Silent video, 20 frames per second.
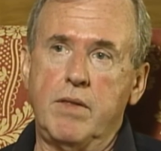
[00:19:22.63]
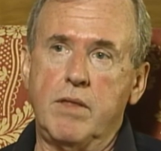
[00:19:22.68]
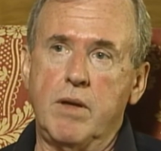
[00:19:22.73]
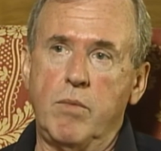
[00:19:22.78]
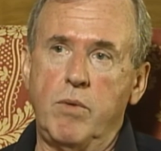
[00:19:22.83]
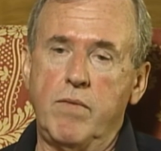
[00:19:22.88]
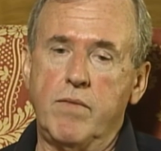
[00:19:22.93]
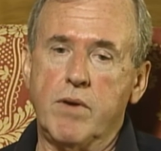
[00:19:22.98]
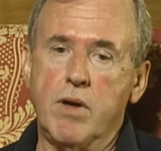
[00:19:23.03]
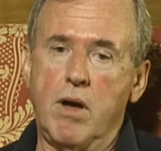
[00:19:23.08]
that
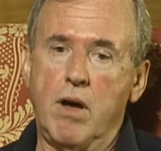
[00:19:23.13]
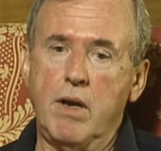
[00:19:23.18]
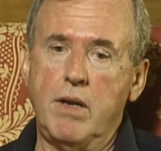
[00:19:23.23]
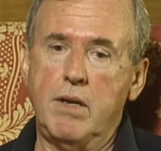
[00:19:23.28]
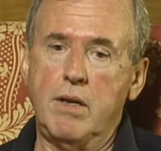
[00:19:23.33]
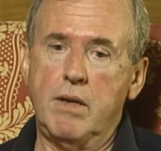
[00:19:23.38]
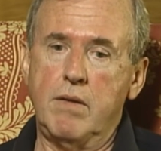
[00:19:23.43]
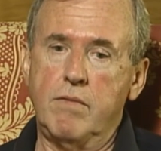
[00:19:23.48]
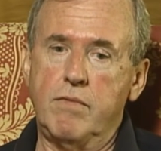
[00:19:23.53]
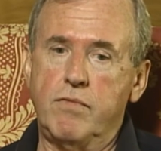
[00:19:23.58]
we've
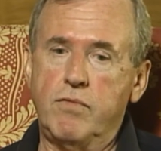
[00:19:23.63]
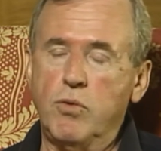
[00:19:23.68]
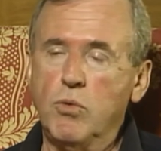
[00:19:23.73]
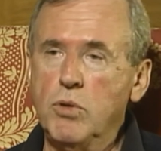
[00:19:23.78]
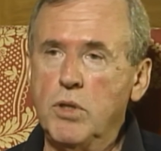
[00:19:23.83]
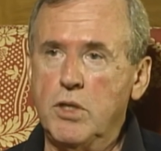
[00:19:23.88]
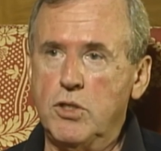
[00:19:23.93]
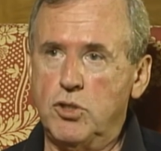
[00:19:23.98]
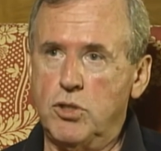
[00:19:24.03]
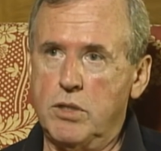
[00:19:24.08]
gone
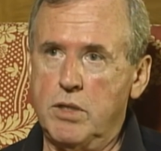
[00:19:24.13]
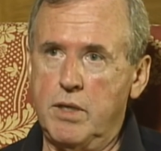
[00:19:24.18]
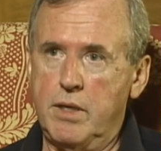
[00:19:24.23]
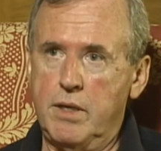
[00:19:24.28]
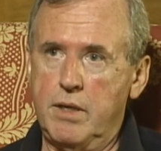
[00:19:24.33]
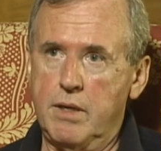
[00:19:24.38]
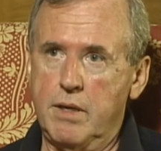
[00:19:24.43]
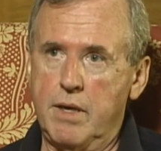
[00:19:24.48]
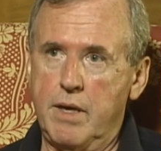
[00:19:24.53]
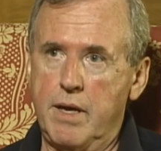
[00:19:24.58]
foolishly
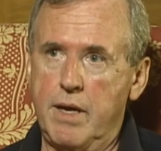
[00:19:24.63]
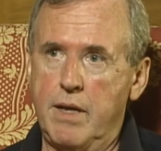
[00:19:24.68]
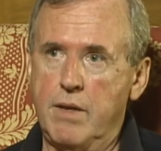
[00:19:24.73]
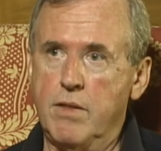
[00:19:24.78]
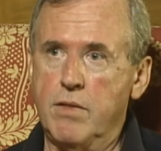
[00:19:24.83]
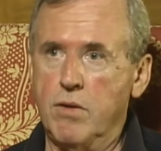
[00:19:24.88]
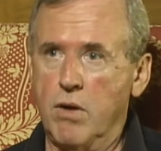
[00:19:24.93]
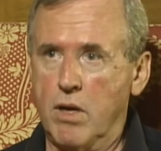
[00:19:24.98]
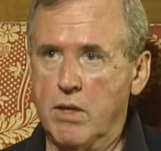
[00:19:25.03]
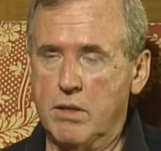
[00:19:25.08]
and
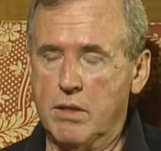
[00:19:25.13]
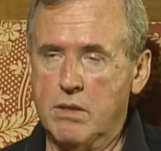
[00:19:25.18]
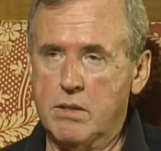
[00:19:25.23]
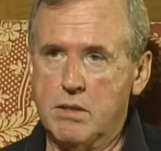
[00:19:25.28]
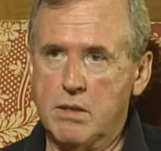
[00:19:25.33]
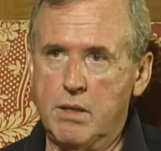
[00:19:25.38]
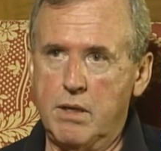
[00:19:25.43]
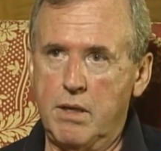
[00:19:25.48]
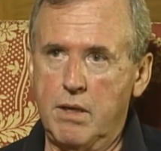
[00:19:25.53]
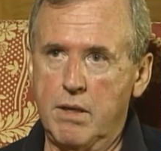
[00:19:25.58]

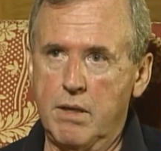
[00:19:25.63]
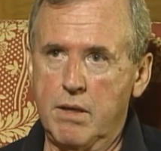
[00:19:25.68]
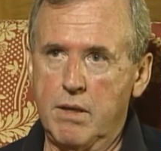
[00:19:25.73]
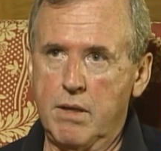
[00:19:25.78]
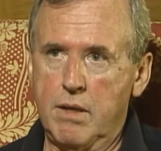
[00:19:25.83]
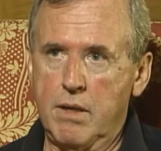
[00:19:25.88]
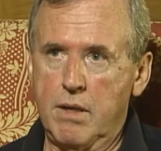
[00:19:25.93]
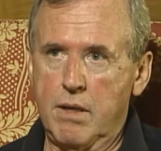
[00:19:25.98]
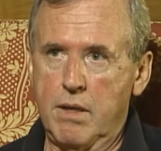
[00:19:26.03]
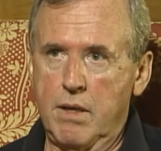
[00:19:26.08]
thoughtlessly
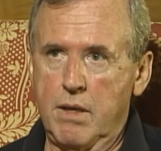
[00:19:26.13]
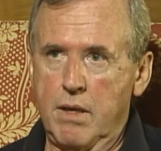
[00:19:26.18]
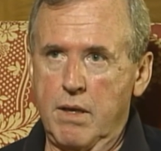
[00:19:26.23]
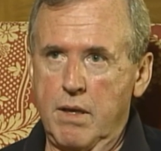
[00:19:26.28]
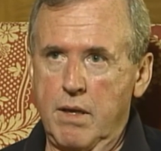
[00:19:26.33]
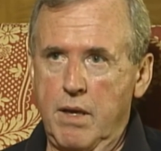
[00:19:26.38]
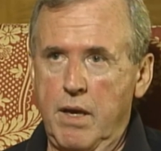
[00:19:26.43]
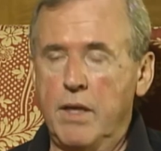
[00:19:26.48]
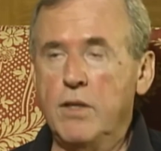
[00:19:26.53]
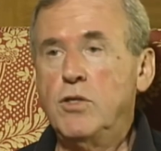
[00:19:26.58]

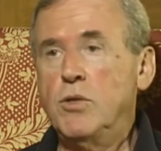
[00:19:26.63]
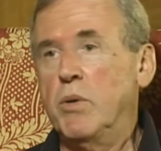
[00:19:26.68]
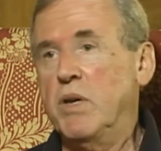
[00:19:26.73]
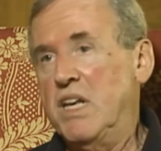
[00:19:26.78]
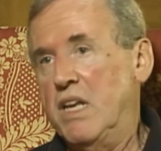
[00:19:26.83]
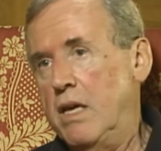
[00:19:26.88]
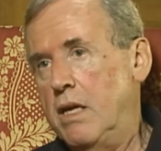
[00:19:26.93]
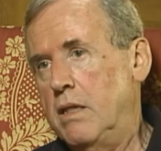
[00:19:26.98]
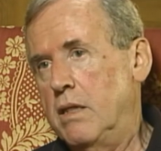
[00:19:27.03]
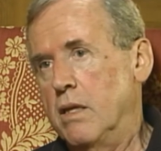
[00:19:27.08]
into a
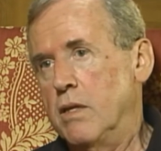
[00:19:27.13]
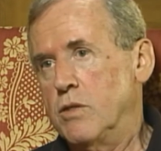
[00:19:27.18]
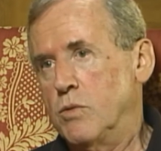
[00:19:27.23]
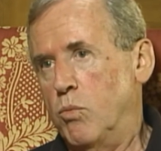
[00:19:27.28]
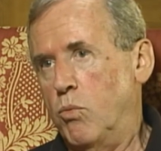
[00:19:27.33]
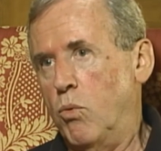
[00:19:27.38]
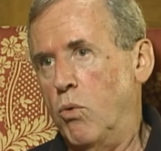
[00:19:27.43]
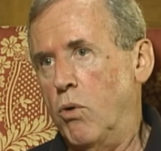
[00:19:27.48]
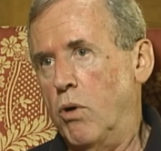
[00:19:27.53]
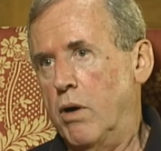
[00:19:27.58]

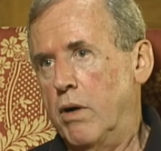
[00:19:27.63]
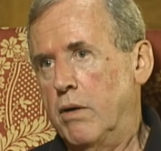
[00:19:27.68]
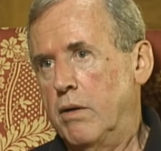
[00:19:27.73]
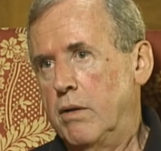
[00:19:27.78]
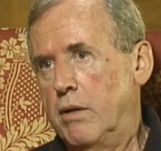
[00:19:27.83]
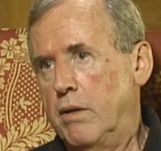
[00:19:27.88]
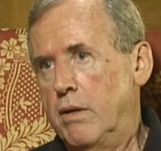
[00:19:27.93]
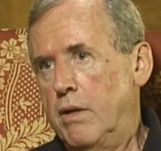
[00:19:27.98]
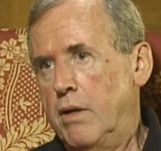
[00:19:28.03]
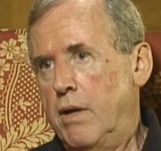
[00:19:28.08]
needless war,
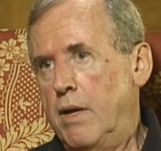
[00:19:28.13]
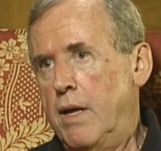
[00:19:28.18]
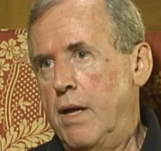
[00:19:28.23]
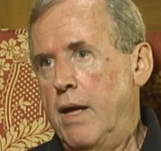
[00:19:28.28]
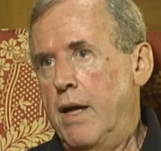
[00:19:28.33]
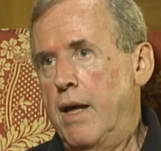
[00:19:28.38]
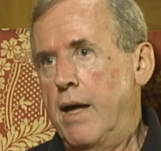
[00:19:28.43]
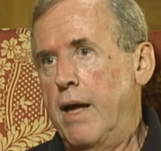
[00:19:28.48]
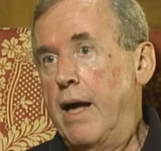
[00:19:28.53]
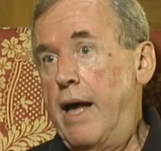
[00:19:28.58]

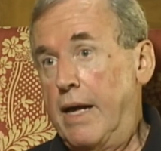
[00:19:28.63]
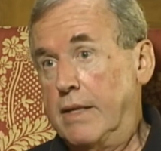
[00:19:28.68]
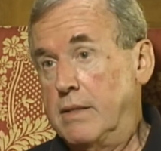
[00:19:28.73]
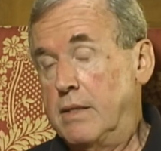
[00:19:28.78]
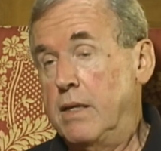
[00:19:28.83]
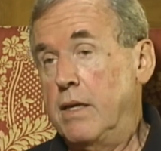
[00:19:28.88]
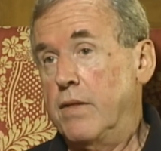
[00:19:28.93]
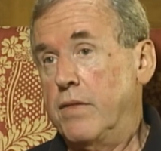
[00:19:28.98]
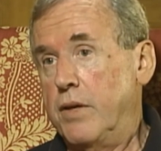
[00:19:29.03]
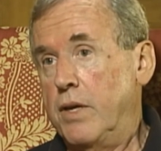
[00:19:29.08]
as
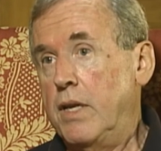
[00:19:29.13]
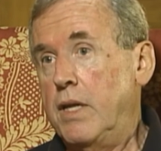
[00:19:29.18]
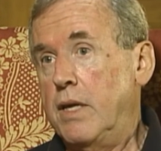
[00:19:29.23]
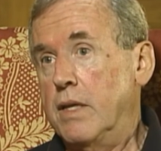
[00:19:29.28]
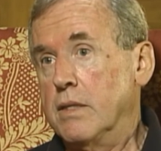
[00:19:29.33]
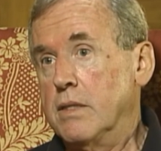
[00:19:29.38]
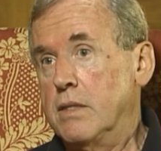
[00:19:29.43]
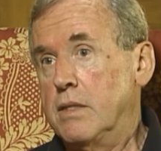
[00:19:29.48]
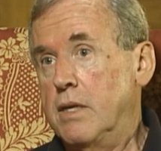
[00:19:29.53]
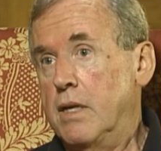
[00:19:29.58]
the
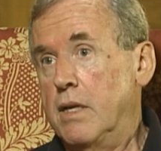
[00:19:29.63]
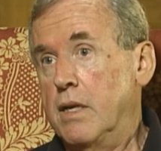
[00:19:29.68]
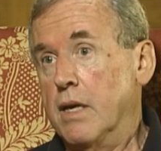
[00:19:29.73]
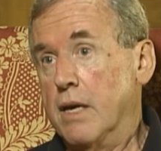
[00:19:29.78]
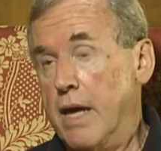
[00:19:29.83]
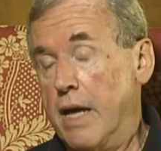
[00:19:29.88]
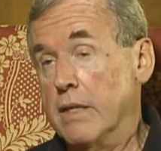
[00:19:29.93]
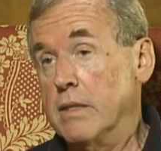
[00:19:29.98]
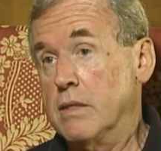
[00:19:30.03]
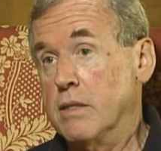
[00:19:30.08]
Athenians did
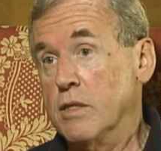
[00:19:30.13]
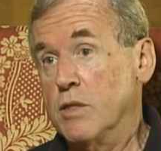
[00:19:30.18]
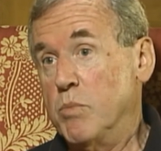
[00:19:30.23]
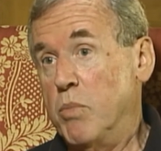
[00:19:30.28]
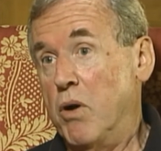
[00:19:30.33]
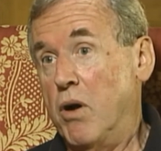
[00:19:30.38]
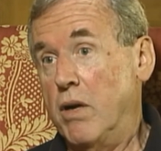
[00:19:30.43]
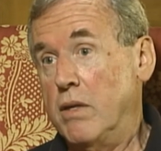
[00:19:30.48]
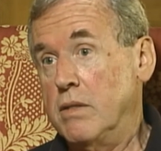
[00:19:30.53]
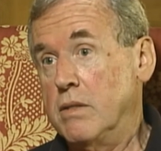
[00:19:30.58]
against the
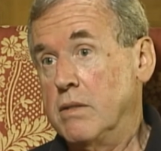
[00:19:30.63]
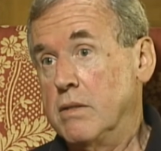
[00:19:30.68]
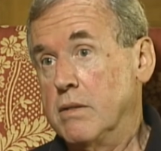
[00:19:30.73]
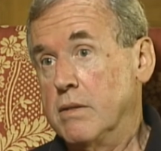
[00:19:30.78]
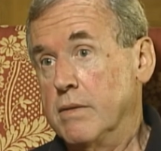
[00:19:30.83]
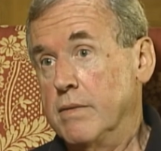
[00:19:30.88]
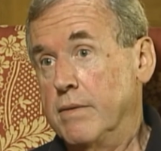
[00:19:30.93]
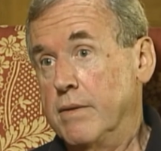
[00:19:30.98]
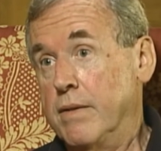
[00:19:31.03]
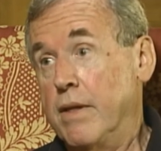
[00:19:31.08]
Spartans.
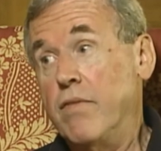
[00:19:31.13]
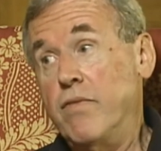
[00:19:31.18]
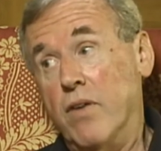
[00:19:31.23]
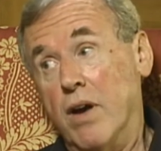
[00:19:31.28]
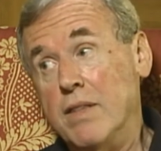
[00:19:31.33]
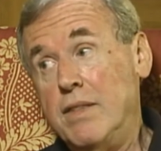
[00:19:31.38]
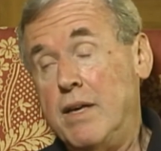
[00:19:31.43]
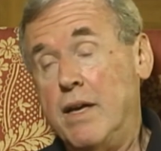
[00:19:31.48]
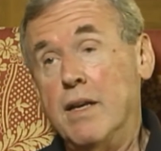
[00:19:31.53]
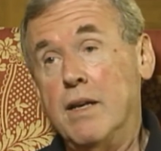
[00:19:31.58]
They
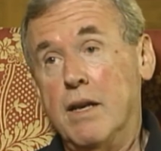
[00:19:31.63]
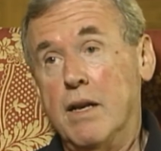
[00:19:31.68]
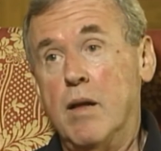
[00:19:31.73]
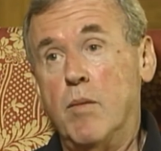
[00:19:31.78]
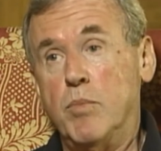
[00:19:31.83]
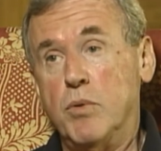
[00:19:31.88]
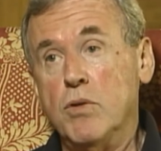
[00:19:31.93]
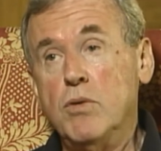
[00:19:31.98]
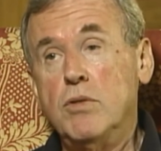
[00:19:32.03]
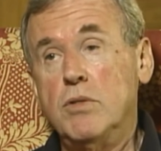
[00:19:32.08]
finally ended
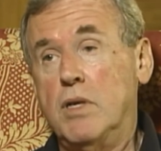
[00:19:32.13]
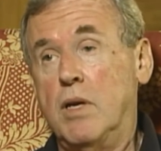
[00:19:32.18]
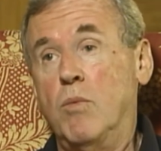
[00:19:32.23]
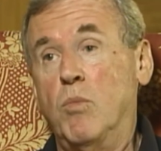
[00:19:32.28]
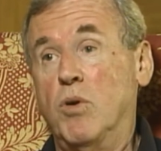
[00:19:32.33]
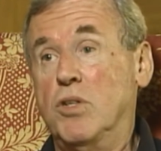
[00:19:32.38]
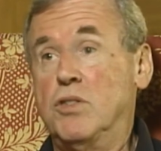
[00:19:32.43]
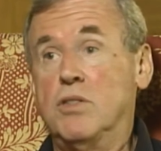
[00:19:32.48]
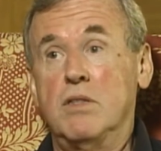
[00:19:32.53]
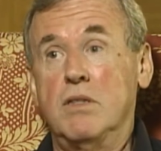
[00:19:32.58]
up losing,
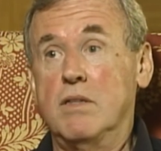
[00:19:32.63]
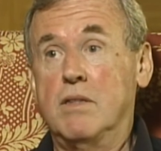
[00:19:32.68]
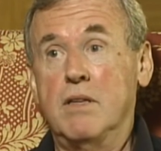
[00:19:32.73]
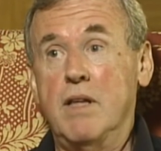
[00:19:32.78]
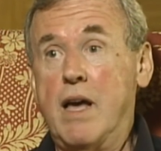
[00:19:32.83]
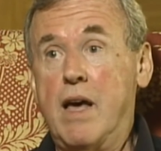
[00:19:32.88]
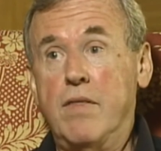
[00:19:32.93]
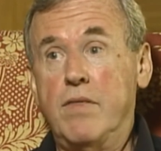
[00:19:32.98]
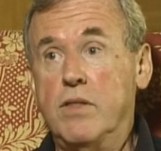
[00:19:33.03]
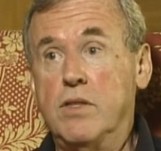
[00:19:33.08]
which
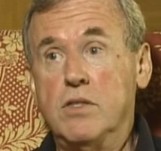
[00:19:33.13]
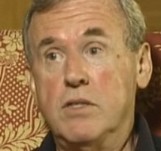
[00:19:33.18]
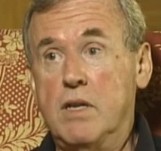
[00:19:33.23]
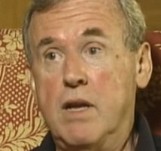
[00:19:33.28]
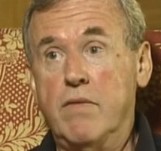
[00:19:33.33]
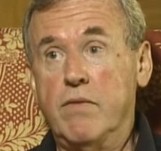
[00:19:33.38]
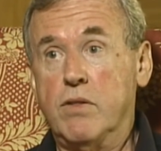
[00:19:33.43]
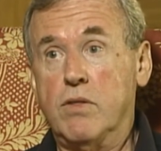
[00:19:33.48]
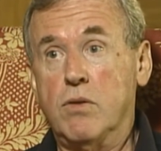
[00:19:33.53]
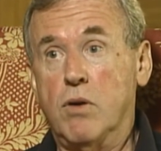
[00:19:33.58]
Athens
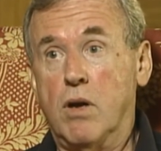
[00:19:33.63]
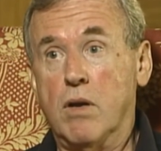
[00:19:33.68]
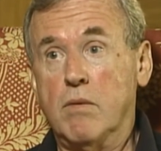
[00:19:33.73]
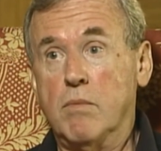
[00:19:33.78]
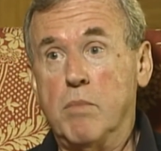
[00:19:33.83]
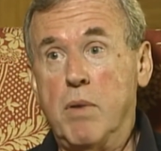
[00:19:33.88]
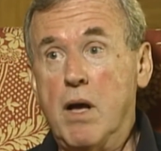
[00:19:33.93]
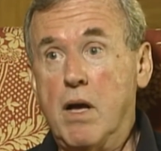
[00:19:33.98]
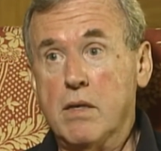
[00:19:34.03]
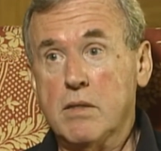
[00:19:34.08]
never thought
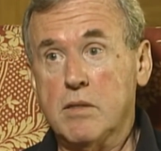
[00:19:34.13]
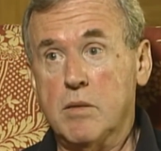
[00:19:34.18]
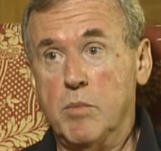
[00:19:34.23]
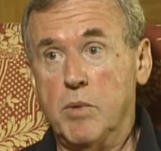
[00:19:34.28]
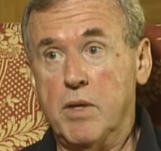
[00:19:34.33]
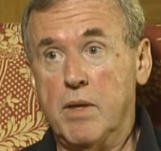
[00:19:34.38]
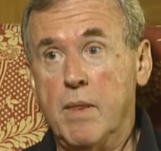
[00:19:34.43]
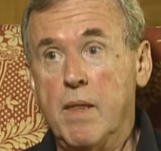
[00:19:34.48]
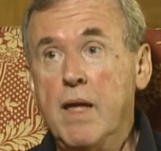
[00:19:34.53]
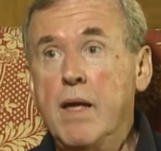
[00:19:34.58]

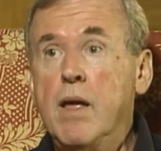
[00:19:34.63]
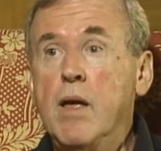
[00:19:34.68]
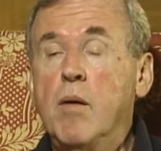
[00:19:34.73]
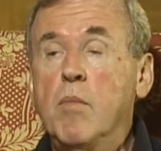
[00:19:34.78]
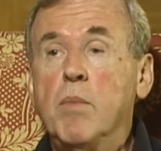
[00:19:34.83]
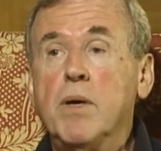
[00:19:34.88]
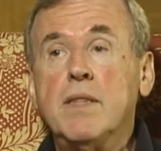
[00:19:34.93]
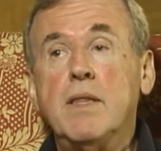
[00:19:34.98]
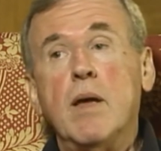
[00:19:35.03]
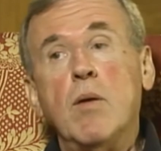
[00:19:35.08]
possible.
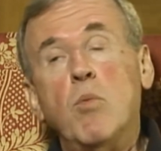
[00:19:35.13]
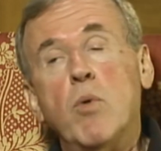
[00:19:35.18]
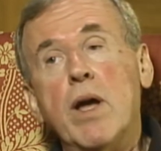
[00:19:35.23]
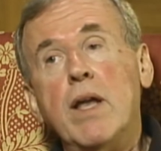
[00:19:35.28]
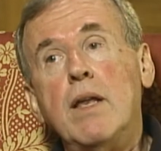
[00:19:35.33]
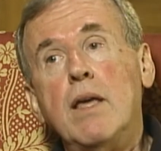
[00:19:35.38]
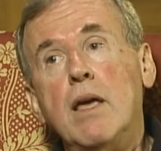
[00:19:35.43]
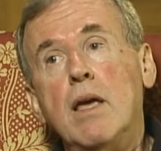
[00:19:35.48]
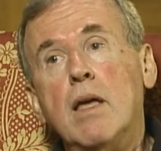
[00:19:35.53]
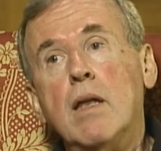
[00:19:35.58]
But they
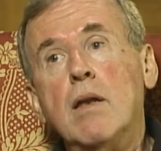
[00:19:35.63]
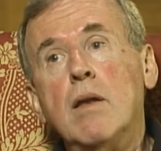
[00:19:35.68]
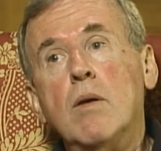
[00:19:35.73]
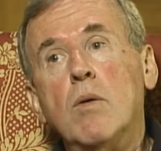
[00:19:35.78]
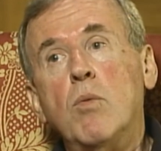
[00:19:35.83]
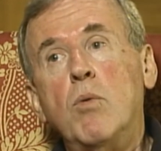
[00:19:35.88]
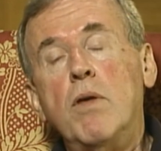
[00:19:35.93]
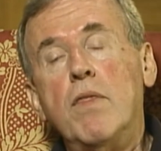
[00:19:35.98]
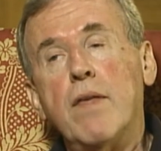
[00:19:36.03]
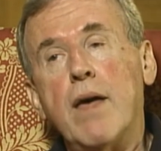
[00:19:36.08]
went in
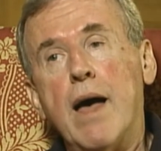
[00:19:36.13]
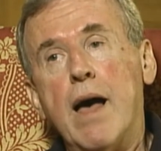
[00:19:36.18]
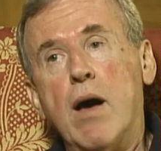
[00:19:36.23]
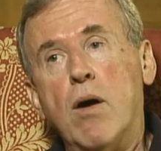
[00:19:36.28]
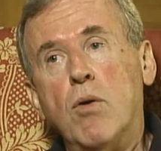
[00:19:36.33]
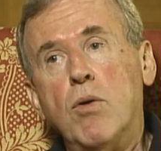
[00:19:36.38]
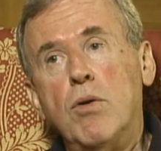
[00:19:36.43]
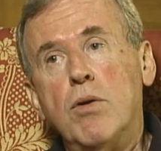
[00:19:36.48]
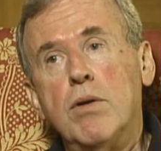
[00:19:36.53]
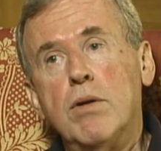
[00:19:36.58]

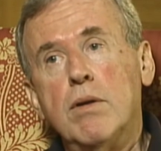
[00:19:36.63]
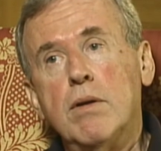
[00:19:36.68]
without